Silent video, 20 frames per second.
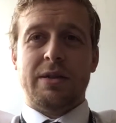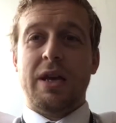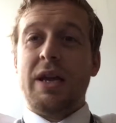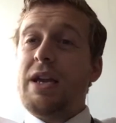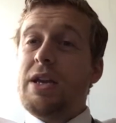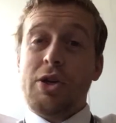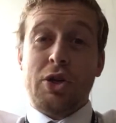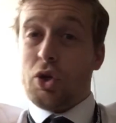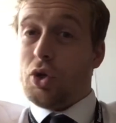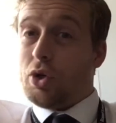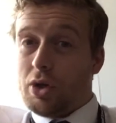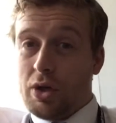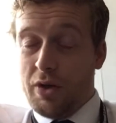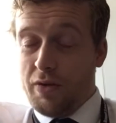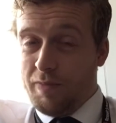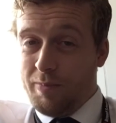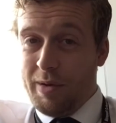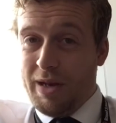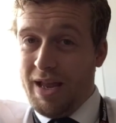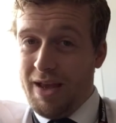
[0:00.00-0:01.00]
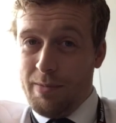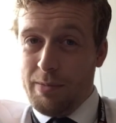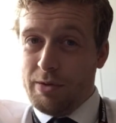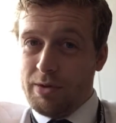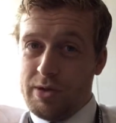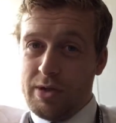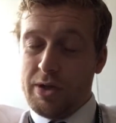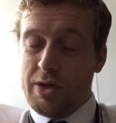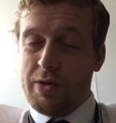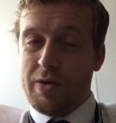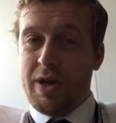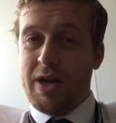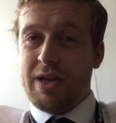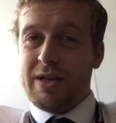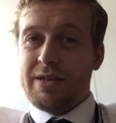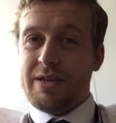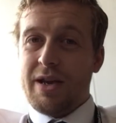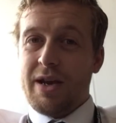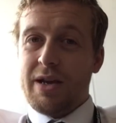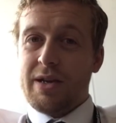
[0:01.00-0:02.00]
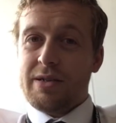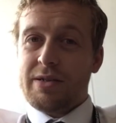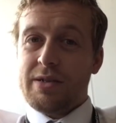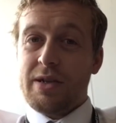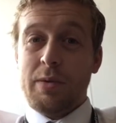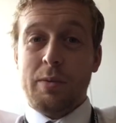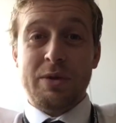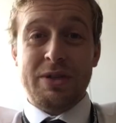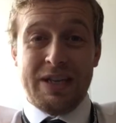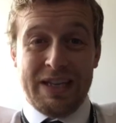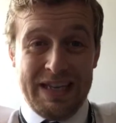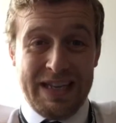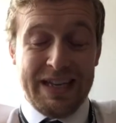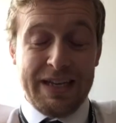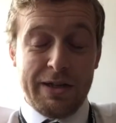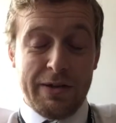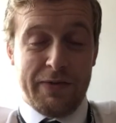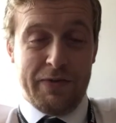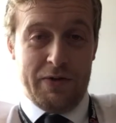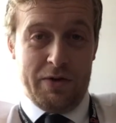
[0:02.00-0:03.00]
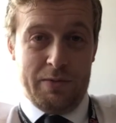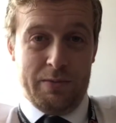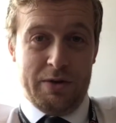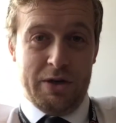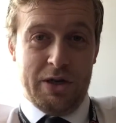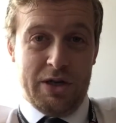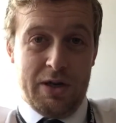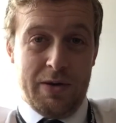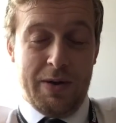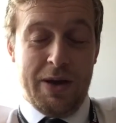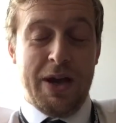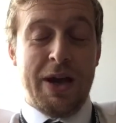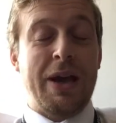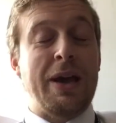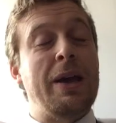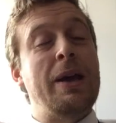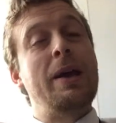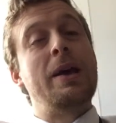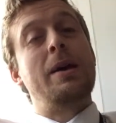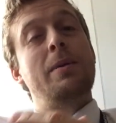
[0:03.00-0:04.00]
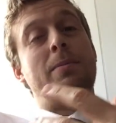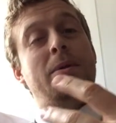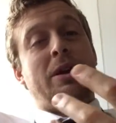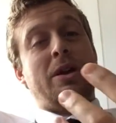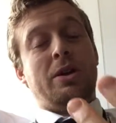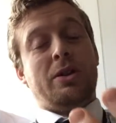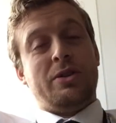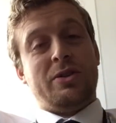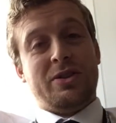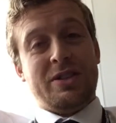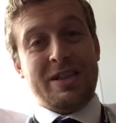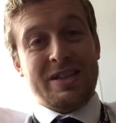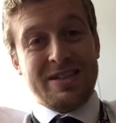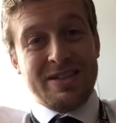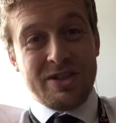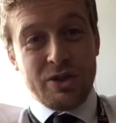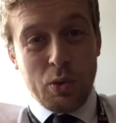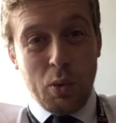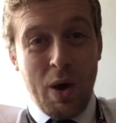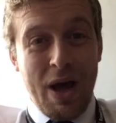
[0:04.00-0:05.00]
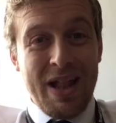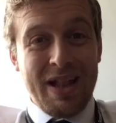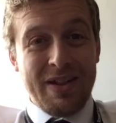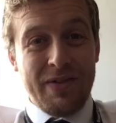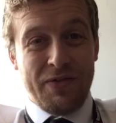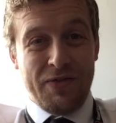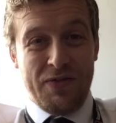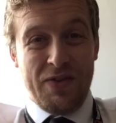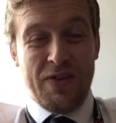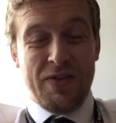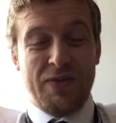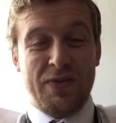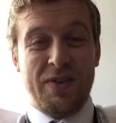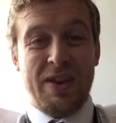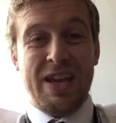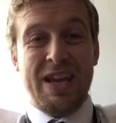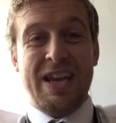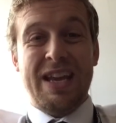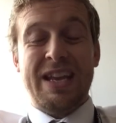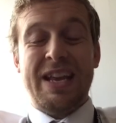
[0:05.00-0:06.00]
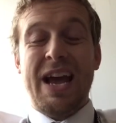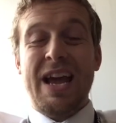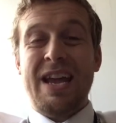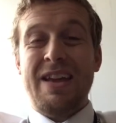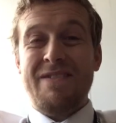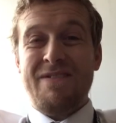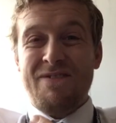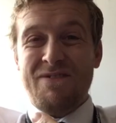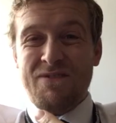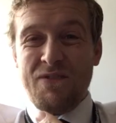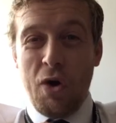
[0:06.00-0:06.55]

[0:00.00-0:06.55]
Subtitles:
He shouldn't have been able to create a tax. It was illegal for him to do it because since 1215, i.e.